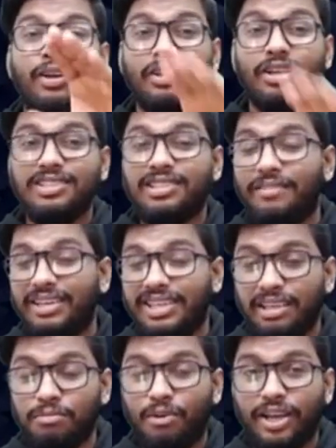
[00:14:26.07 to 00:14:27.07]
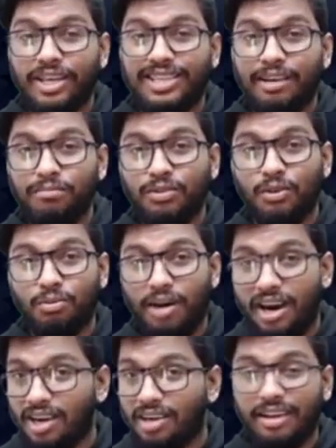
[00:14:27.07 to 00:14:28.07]
two thousand seventeen board exam. Two
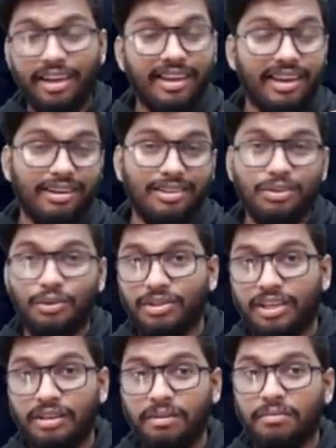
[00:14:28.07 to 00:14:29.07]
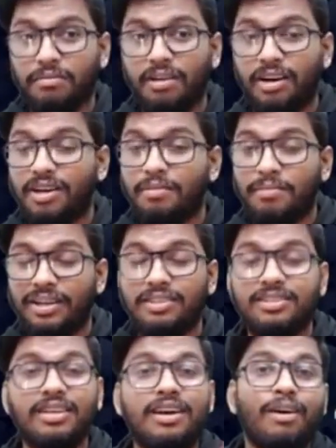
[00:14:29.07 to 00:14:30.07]
mark again. Two to three uh,
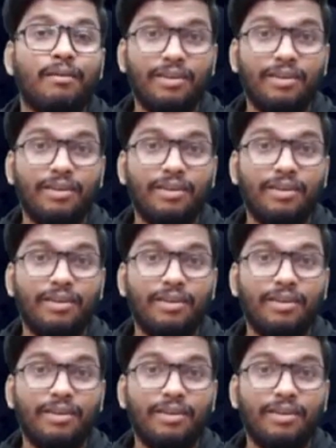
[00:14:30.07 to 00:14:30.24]
minutes.